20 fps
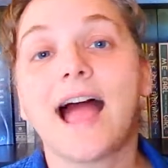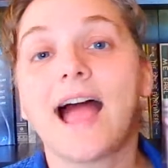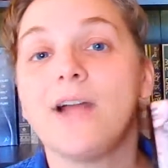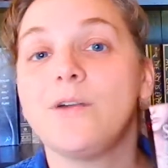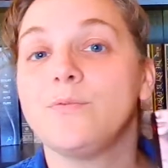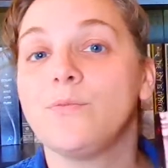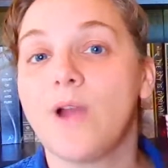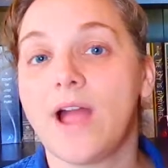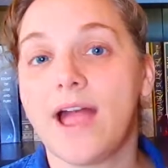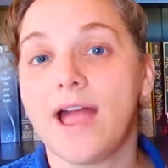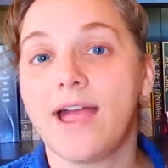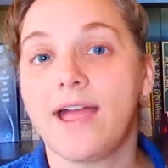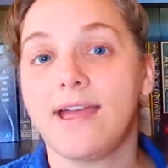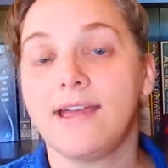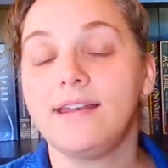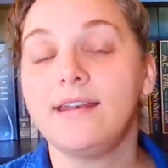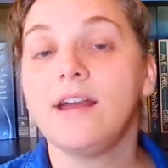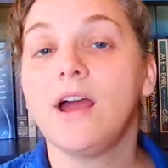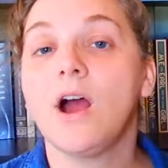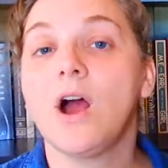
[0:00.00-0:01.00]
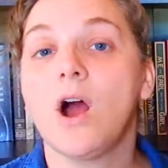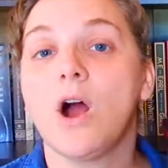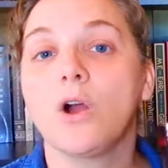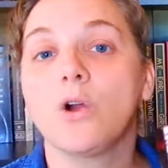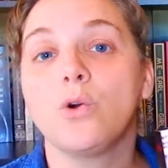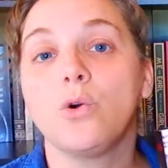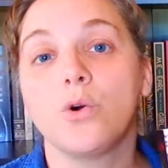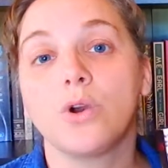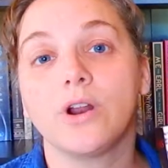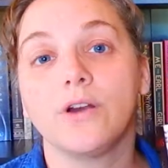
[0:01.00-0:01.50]
I read A
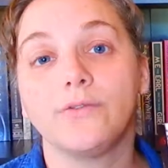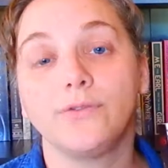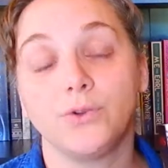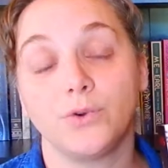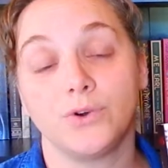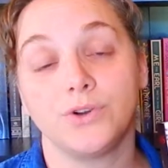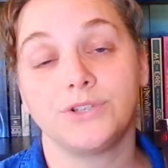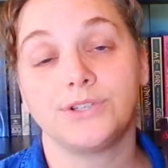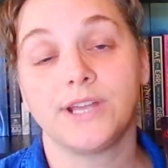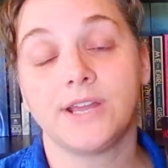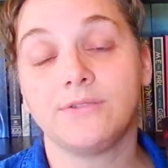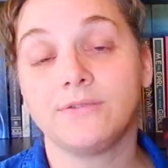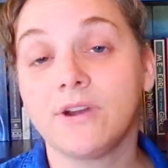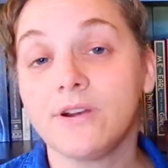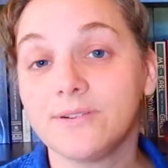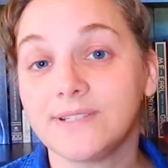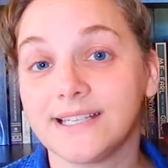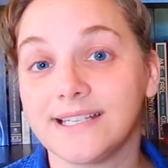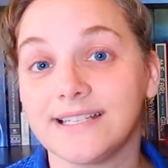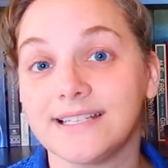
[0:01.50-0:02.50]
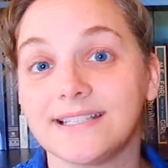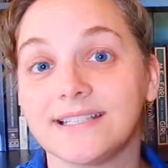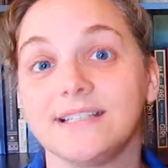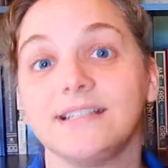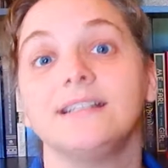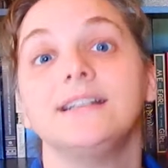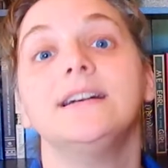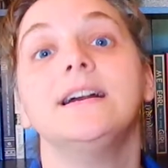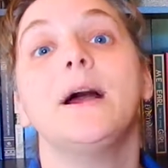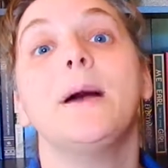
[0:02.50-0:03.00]
Court of Thorns and Roses
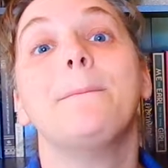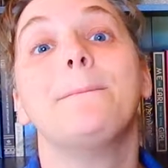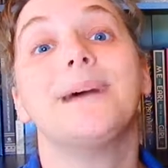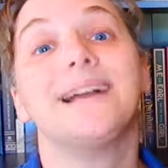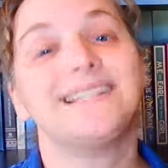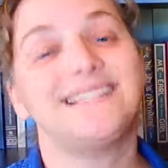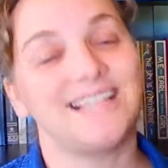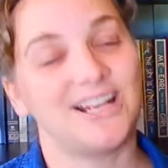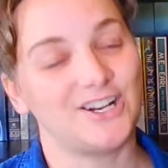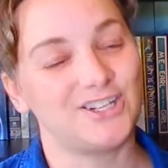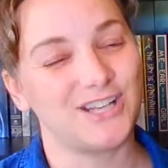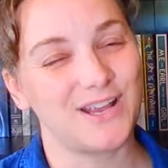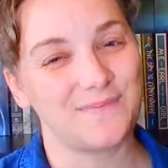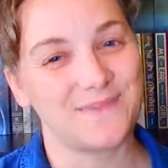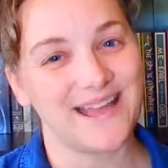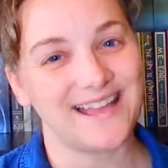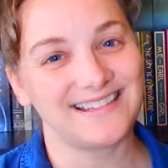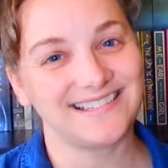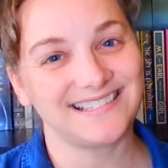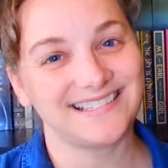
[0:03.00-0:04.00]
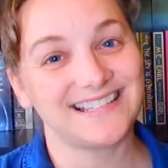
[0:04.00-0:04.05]
by Sarah J. Maas.